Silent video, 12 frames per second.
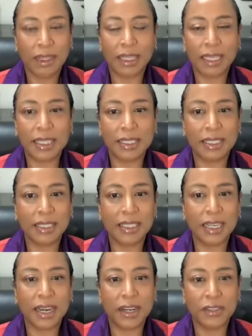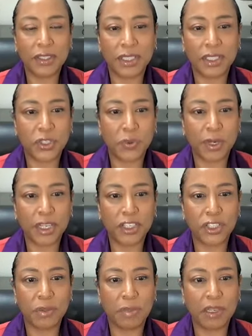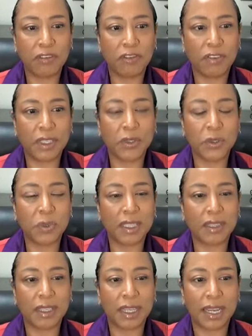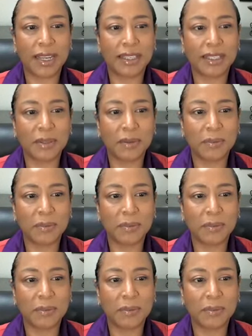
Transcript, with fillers: Let this entire situation be filled with light.